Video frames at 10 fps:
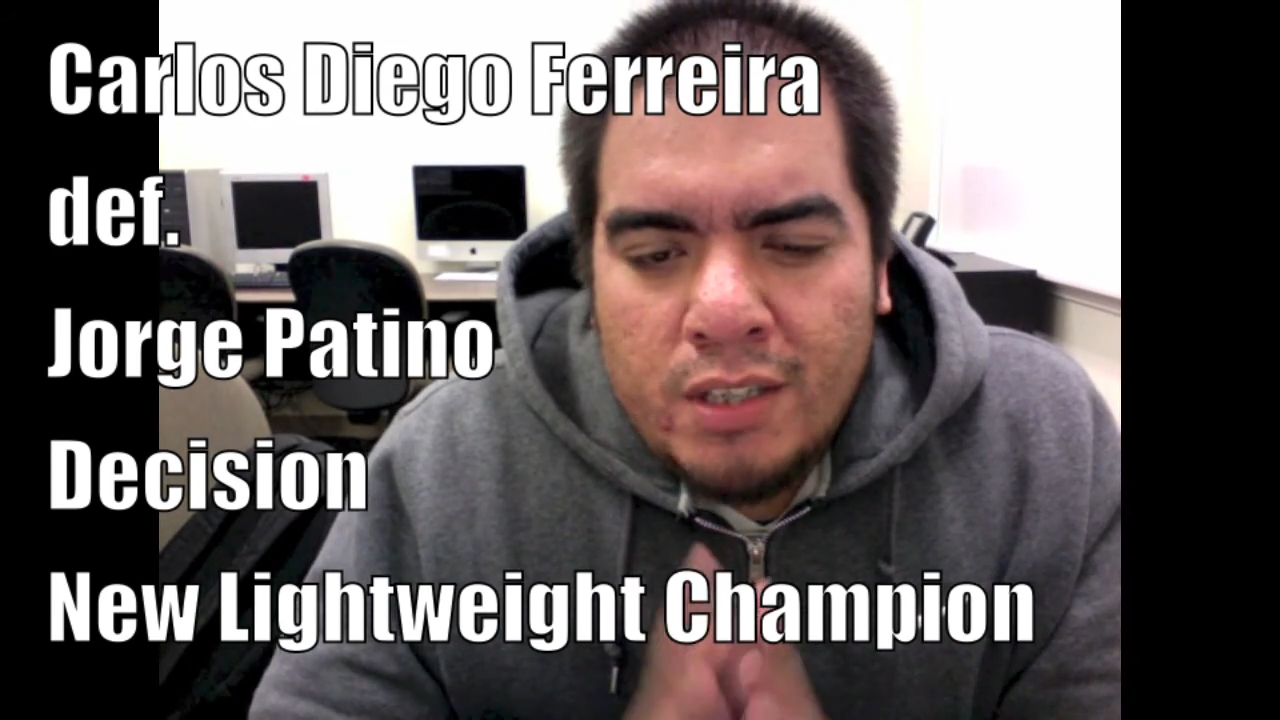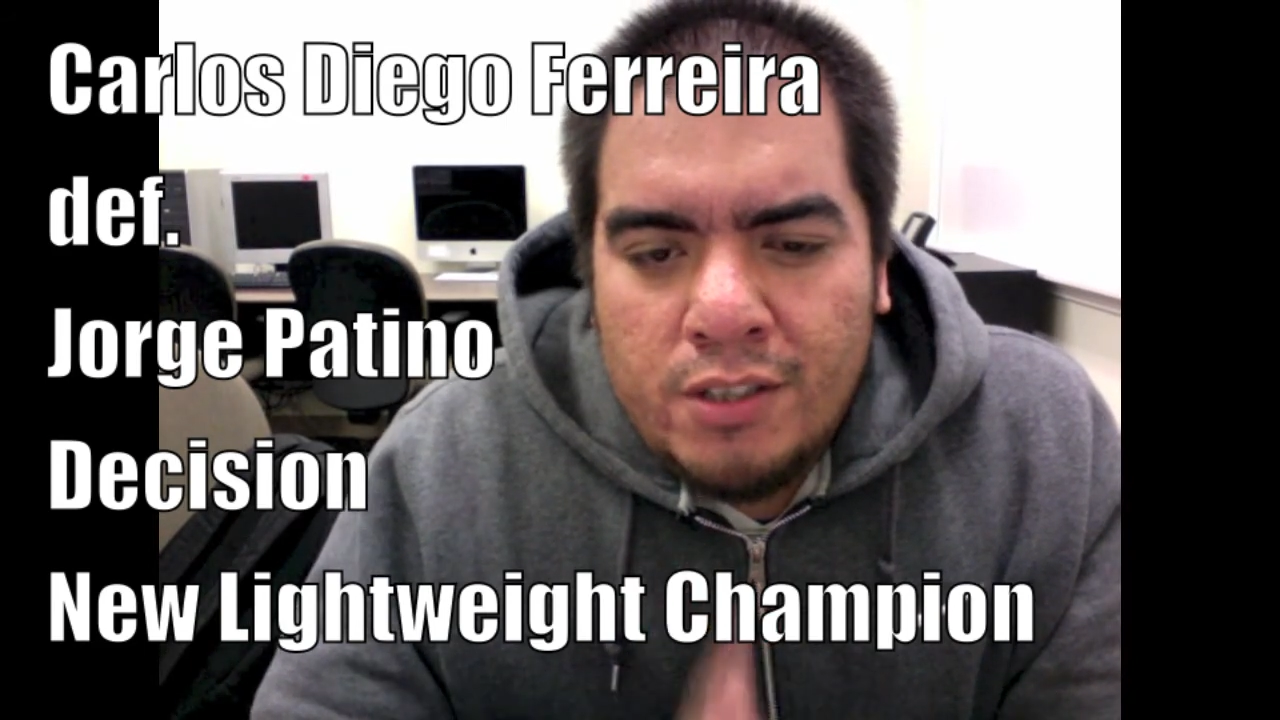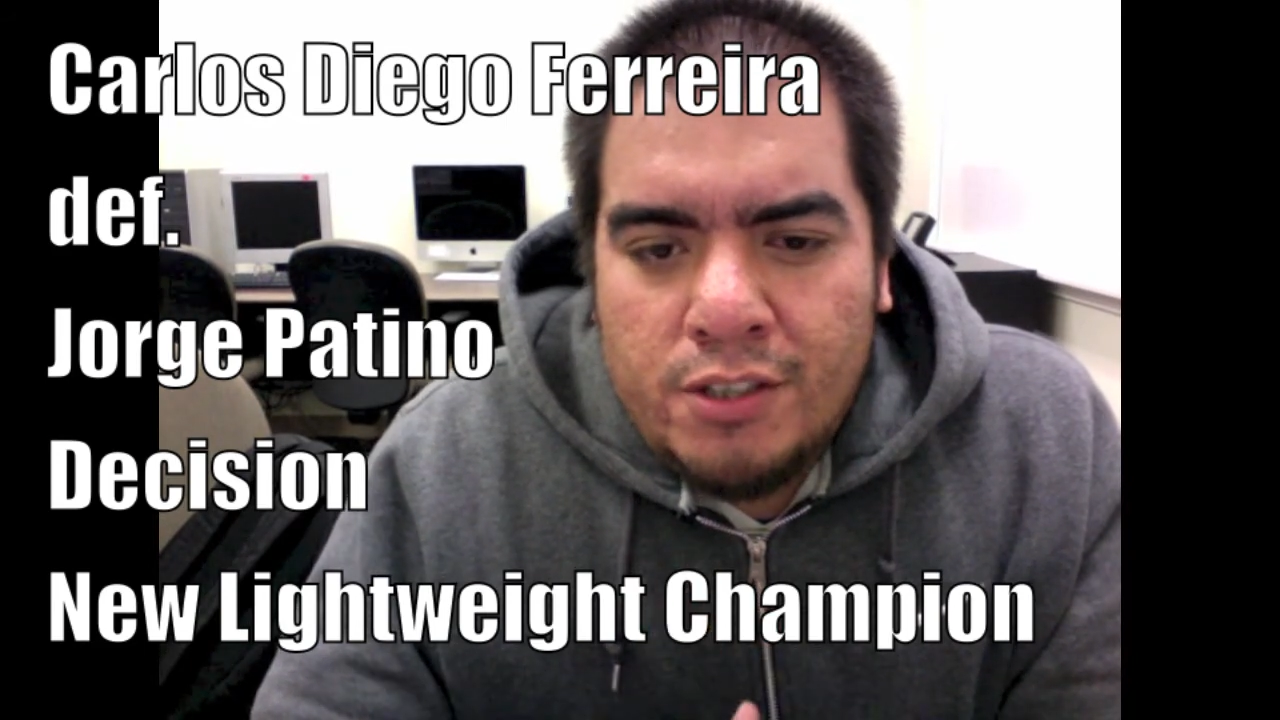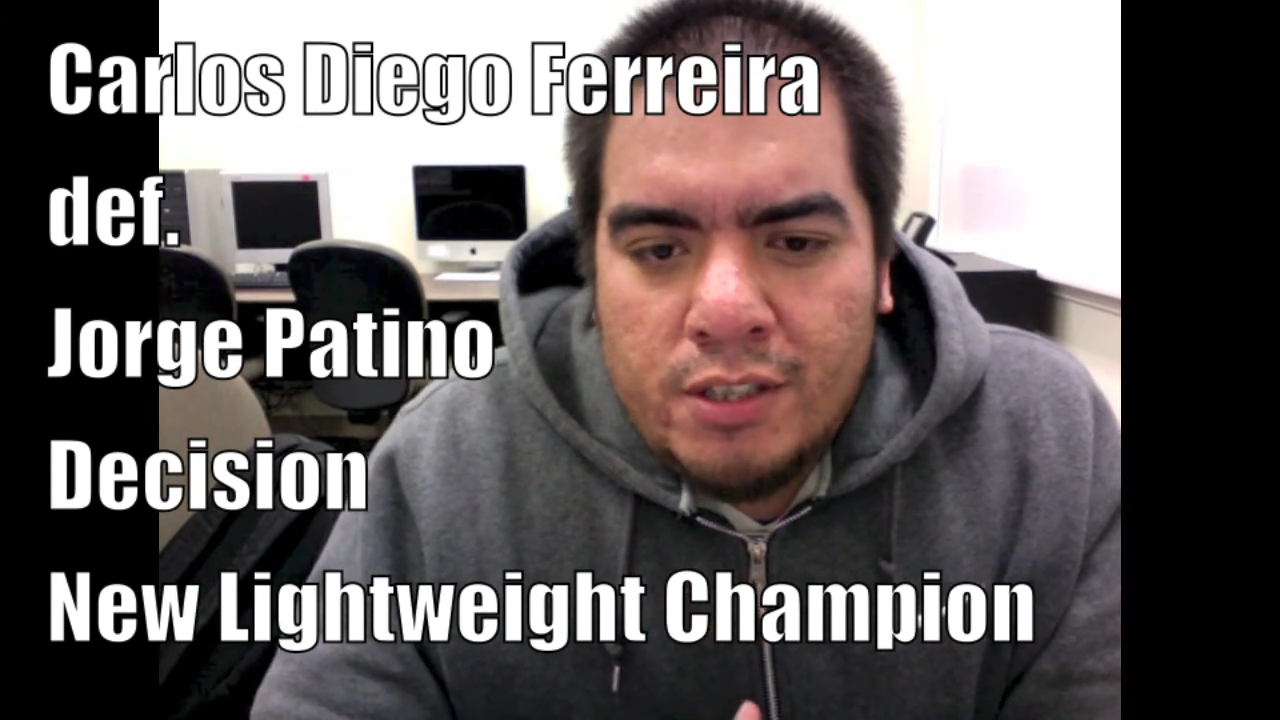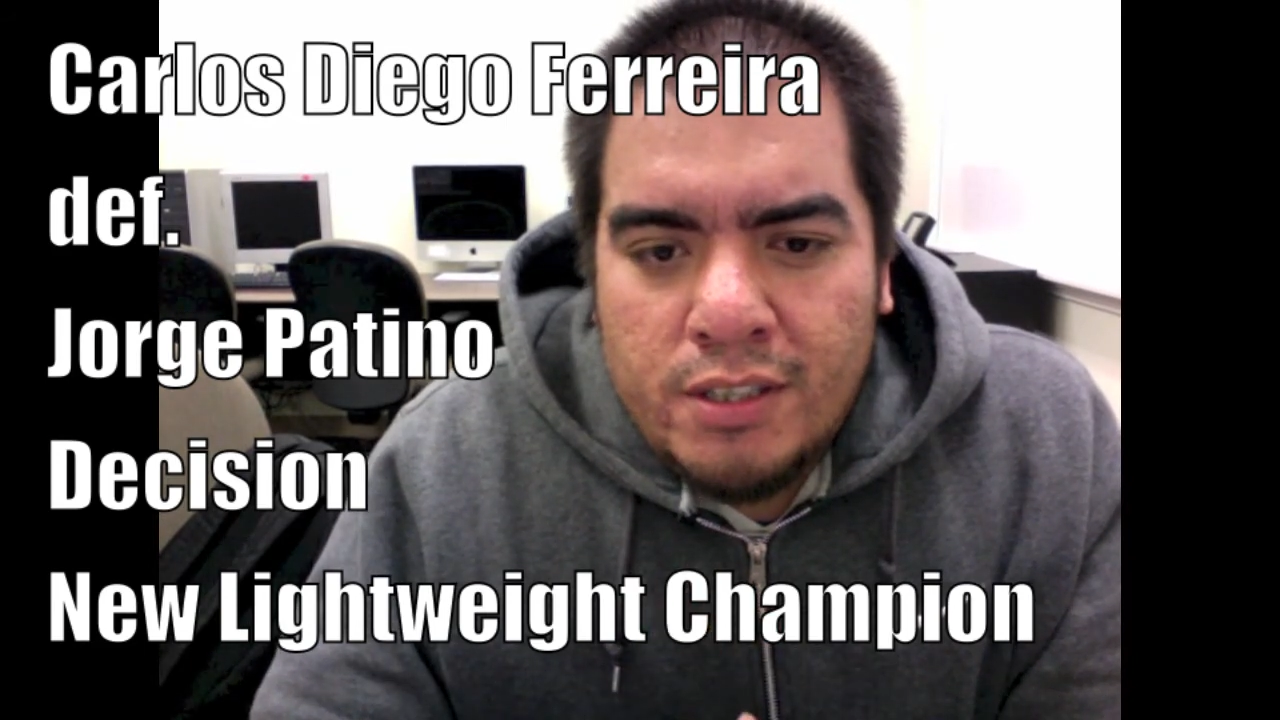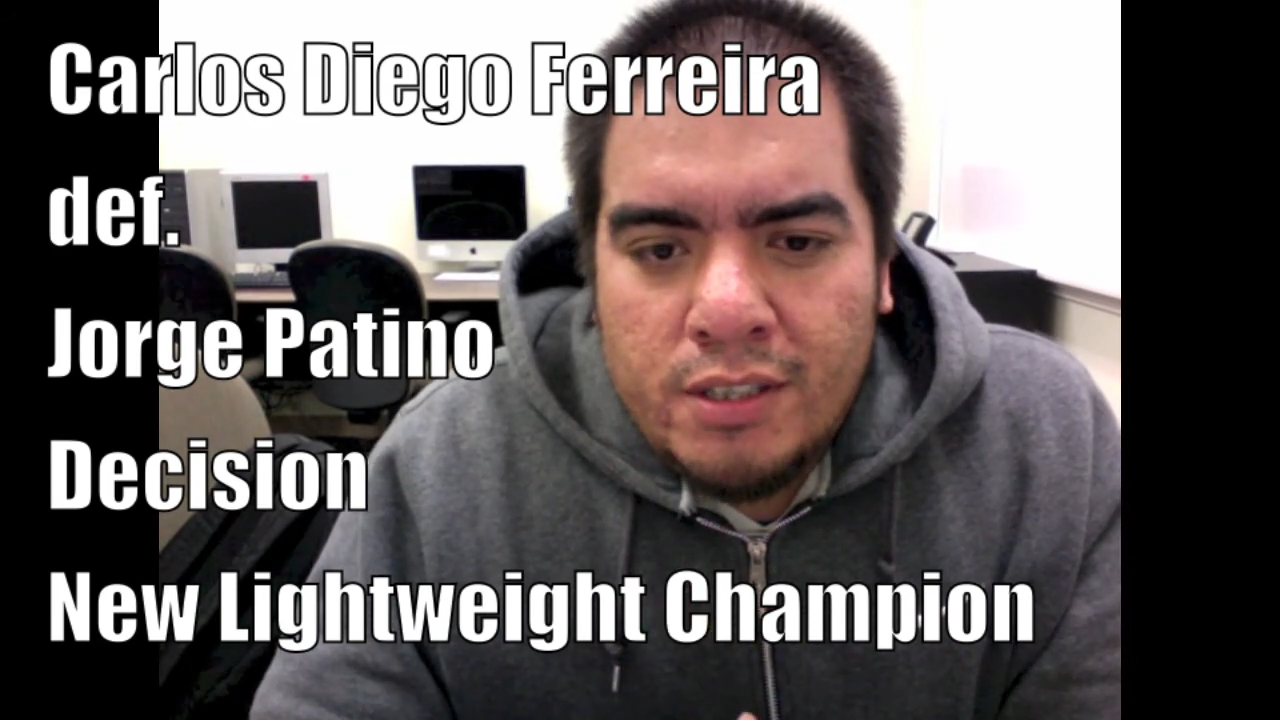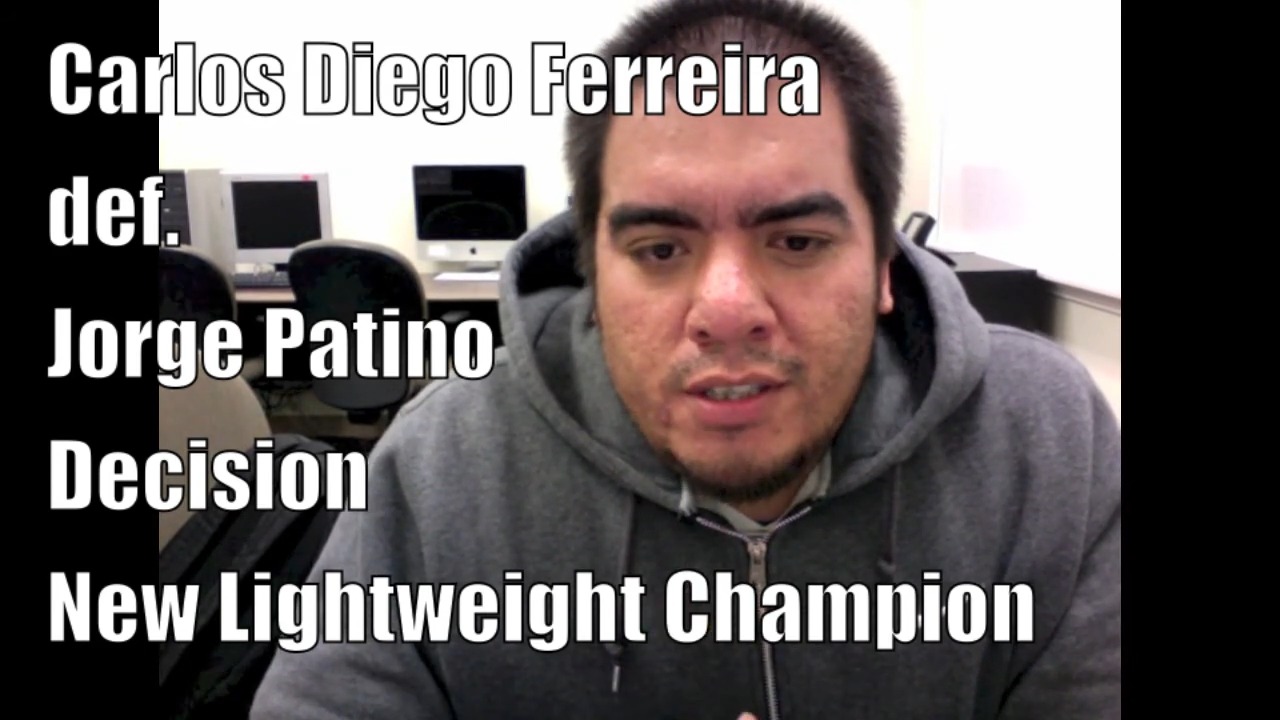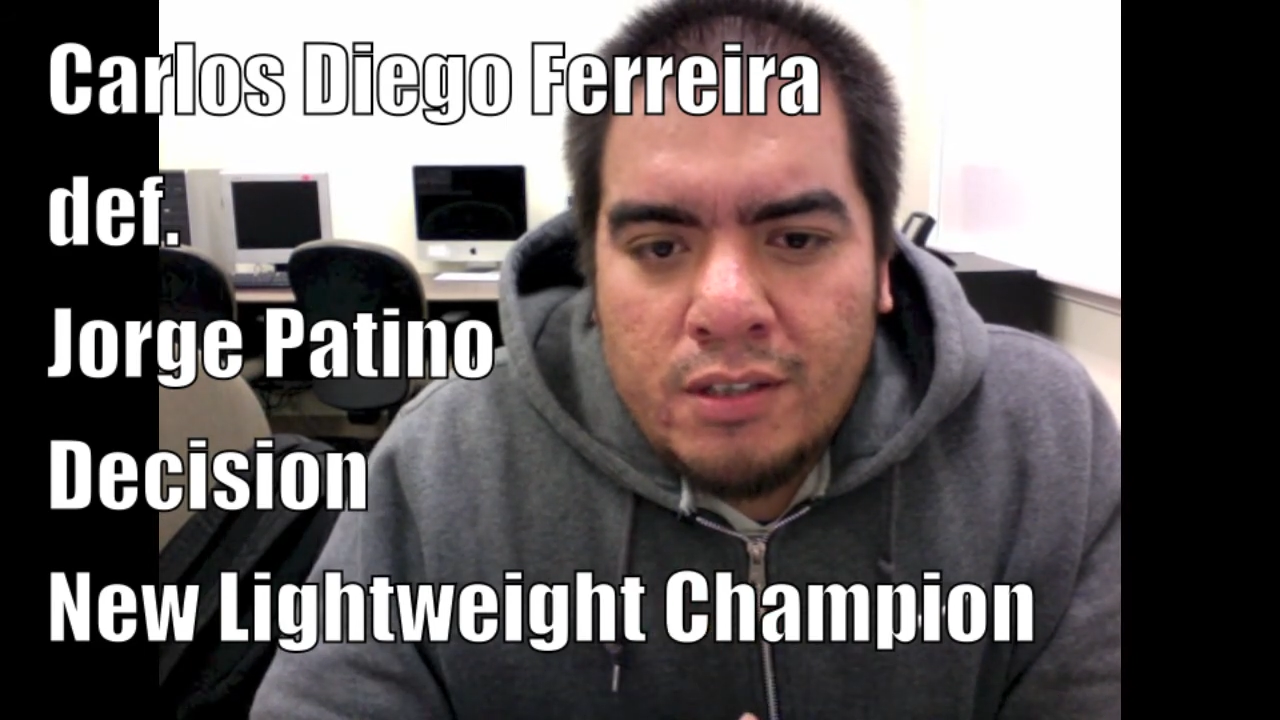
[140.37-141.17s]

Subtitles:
Judges